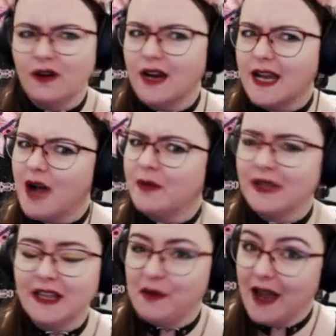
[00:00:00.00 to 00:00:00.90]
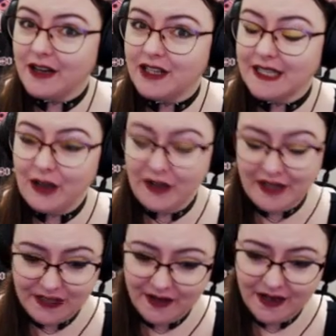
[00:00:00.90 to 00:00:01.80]
I can't believe we actually got
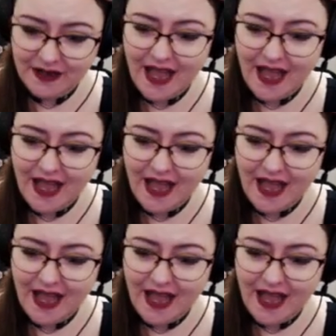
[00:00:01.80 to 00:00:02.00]
this far,